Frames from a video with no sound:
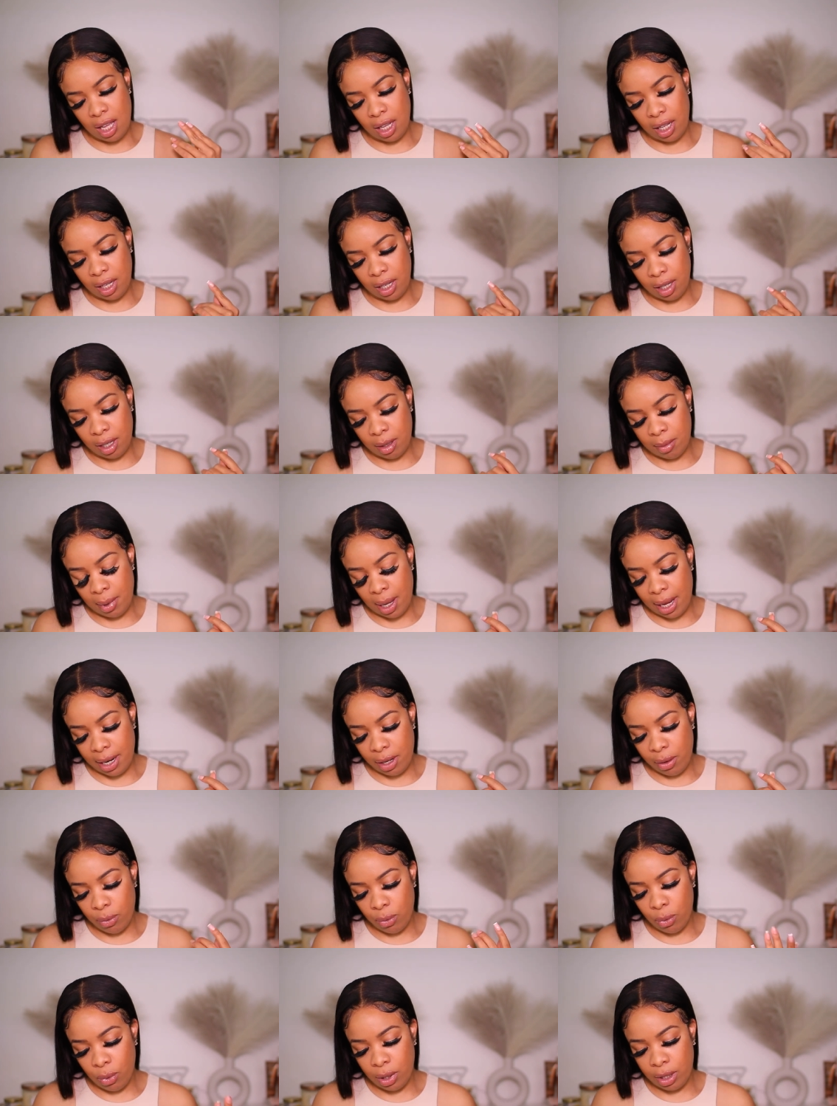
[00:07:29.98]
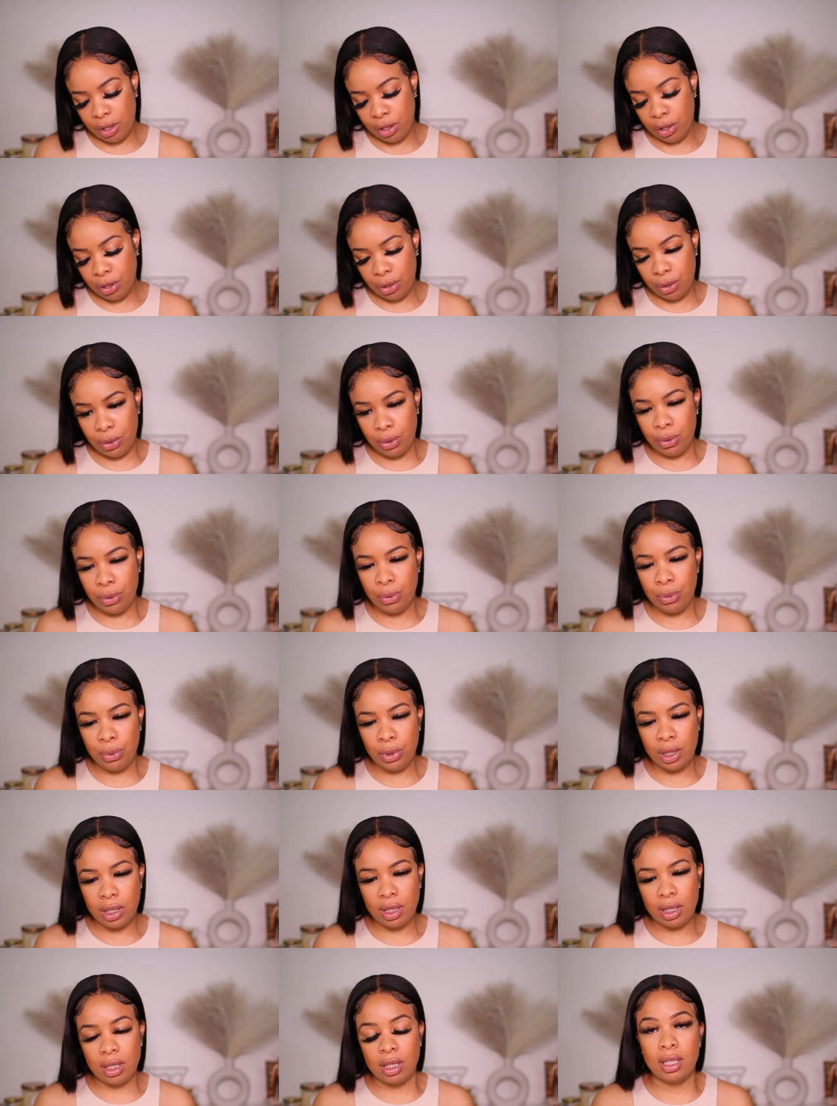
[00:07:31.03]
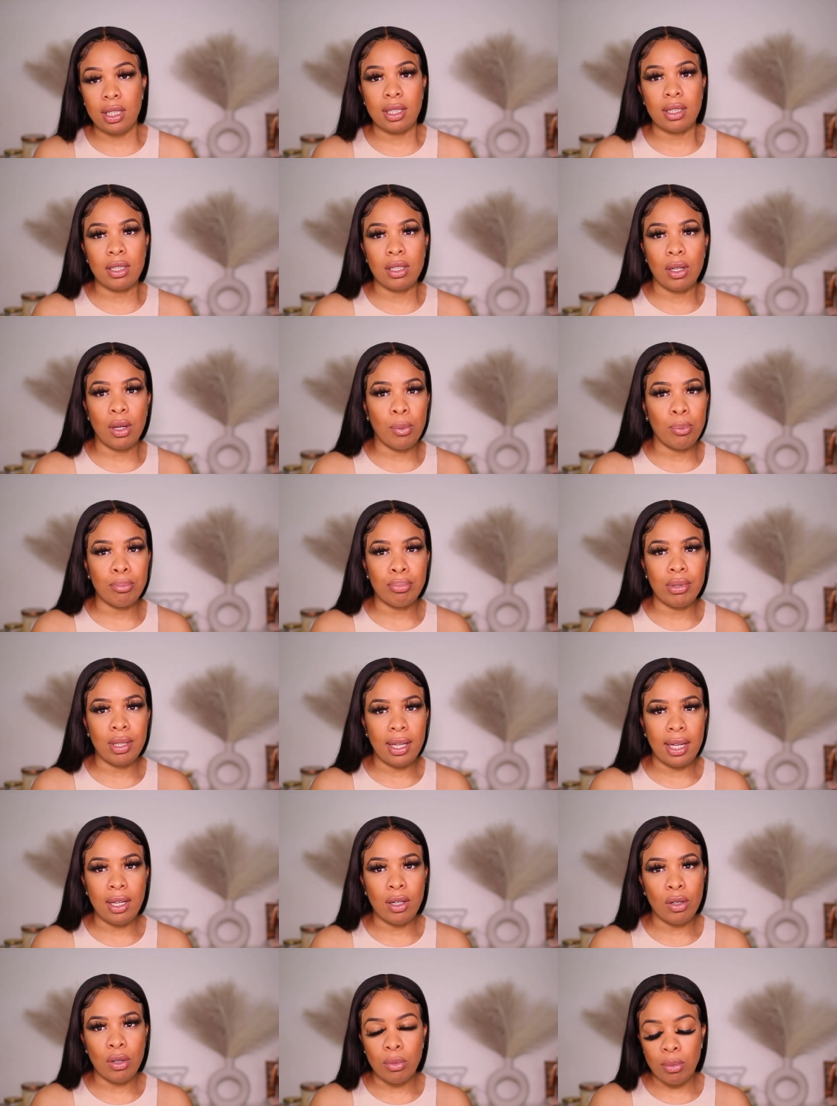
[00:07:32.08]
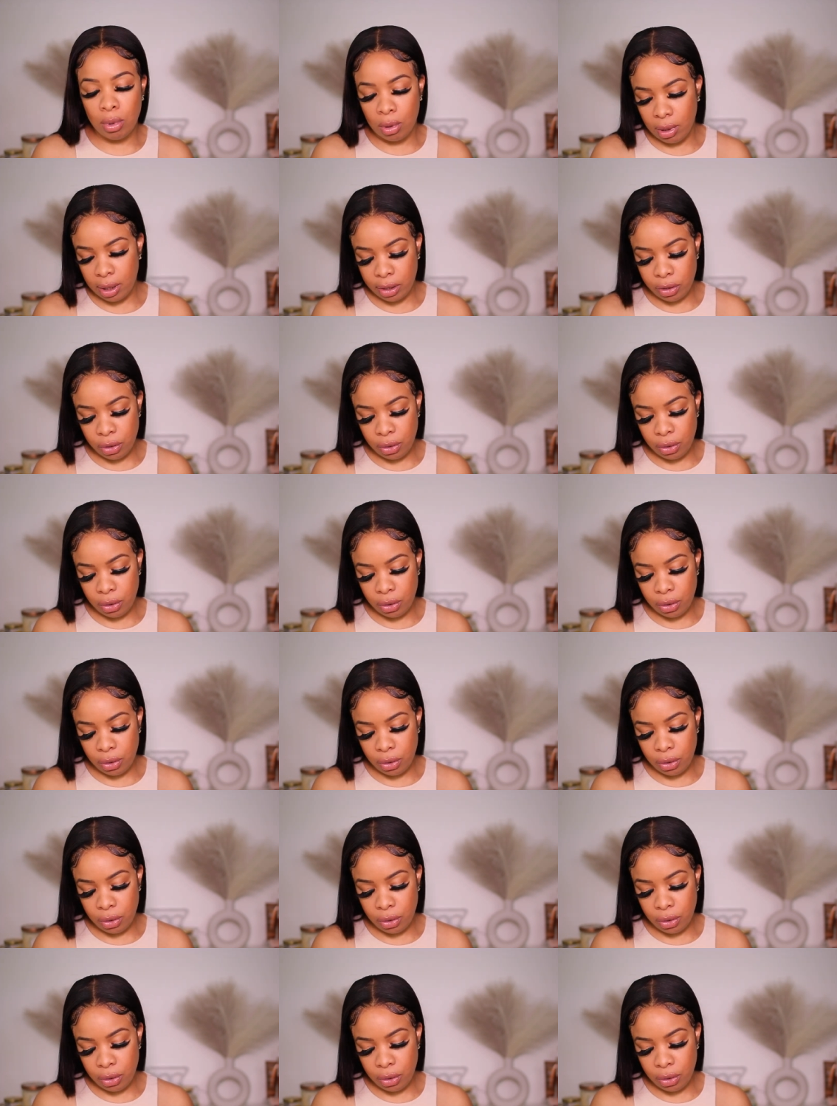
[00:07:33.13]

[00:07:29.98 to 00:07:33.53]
Um, I didn't want to just stick to the plain old boring.